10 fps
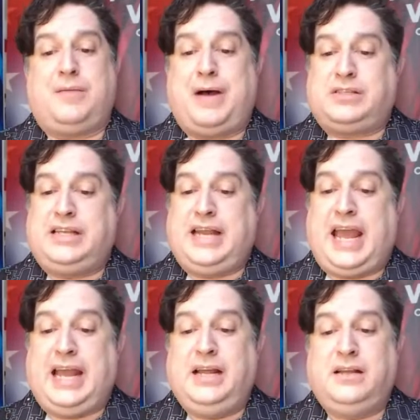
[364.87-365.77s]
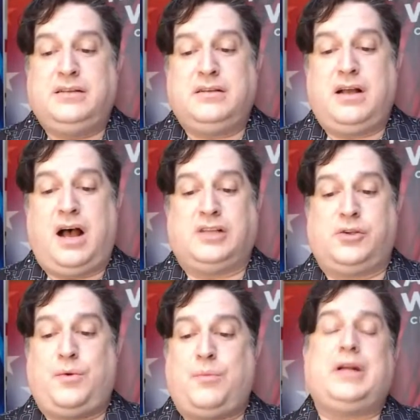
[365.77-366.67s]
about today.
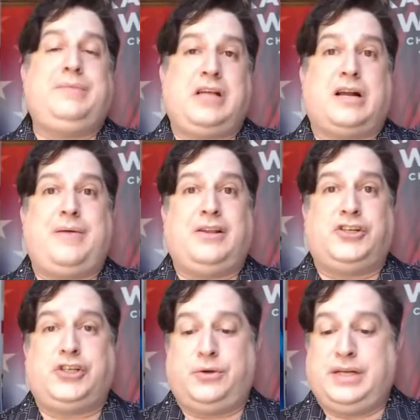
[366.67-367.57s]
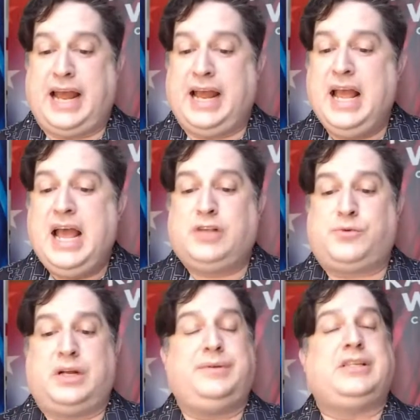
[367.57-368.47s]
So what we're going to be talking about on the show today is
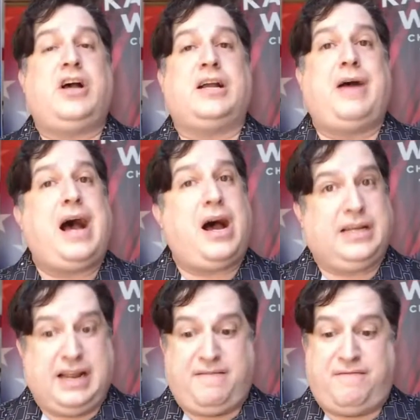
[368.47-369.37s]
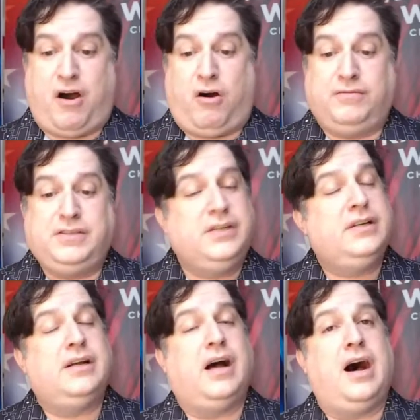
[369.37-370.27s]
we're going to be talking about how to get involved
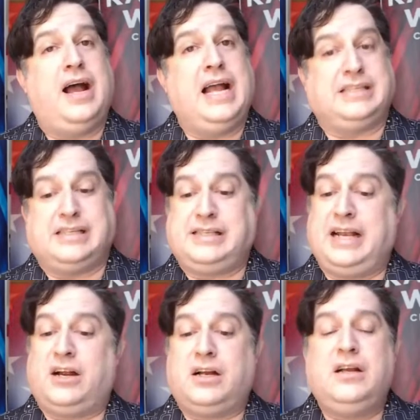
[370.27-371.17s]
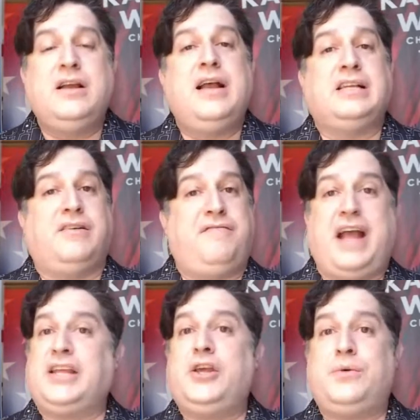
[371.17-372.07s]
as a singer, as a
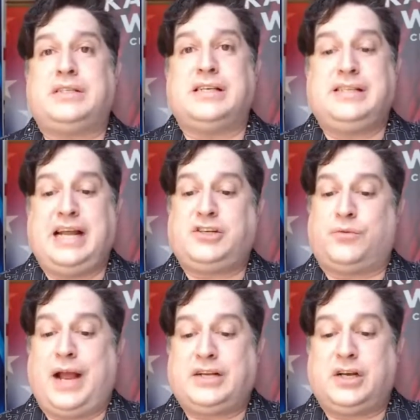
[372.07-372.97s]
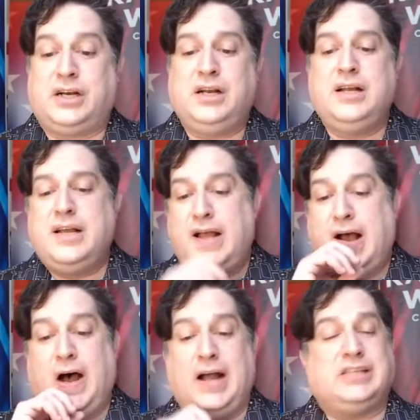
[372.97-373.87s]
venue, as a state director,
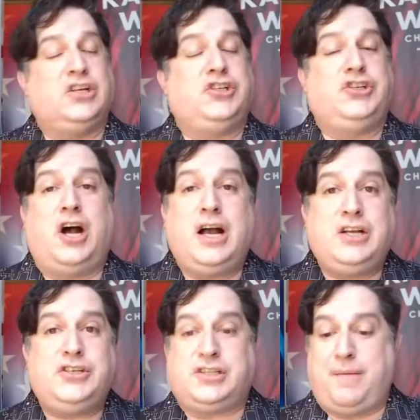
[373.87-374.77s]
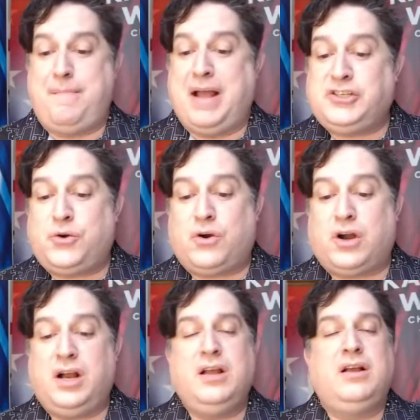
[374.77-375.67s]
as a judge, as a
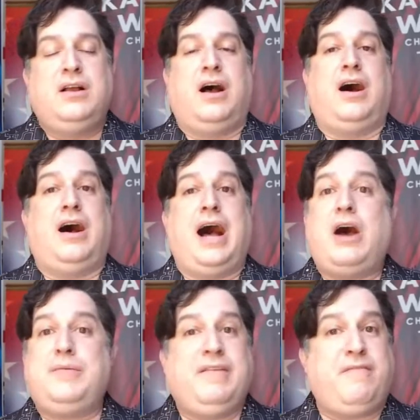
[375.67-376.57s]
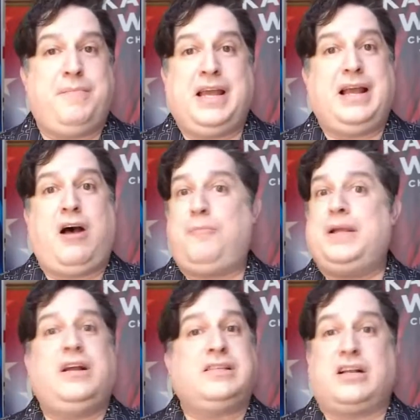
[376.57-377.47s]
mentor, how to even be
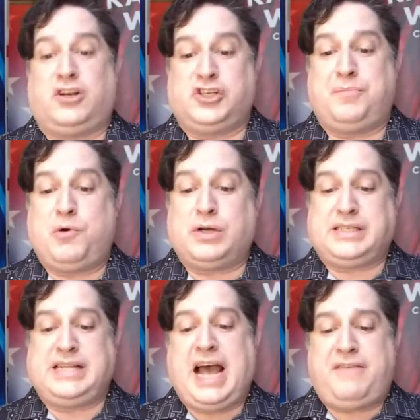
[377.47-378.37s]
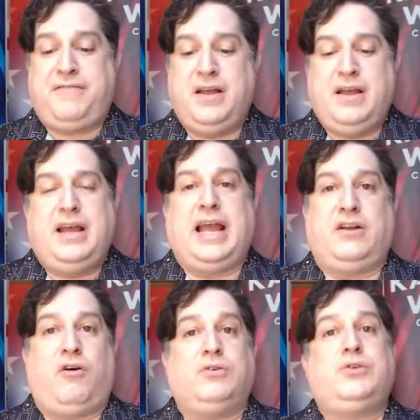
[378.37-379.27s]
helping us on our support staff, and
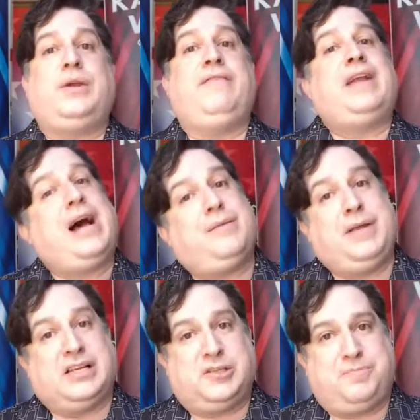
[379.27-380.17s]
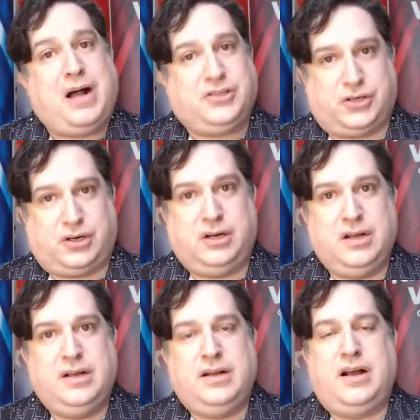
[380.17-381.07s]
also even how to be a sponsor
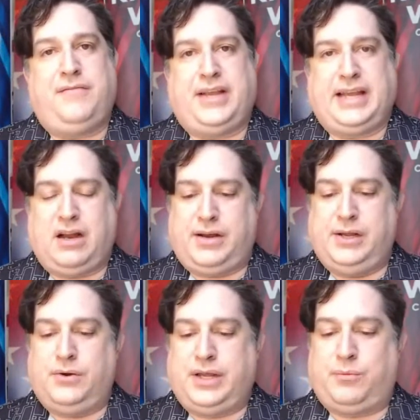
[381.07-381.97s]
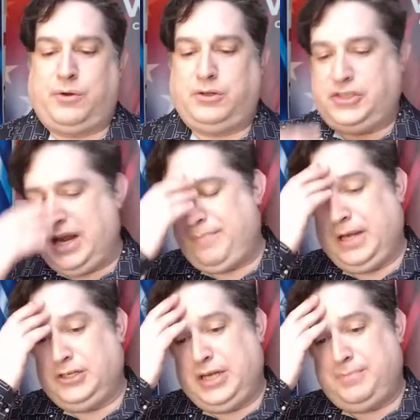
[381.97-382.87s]
of the Karaoke World
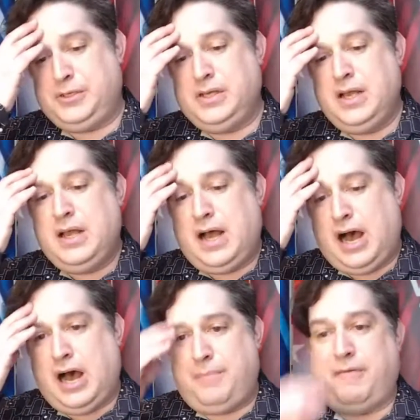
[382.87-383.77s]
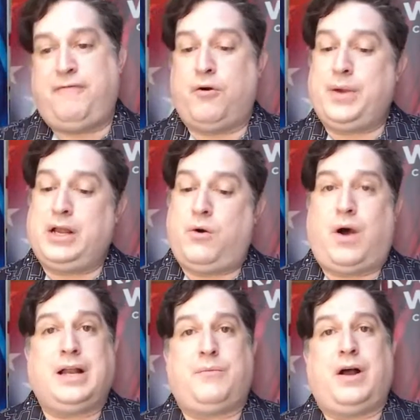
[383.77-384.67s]
Championships. Before we go
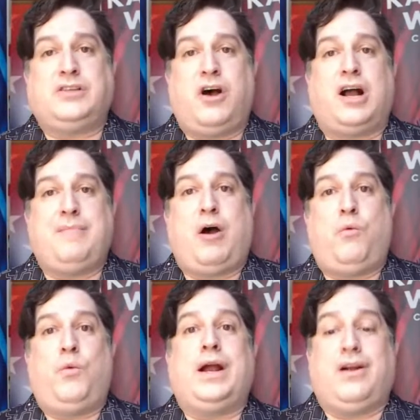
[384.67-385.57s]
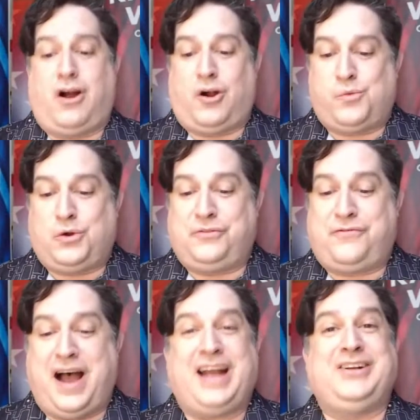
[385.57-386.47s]
on, I want to talk about where our World
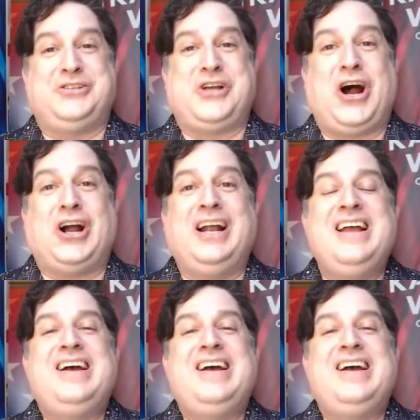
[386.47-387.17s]
Finals are.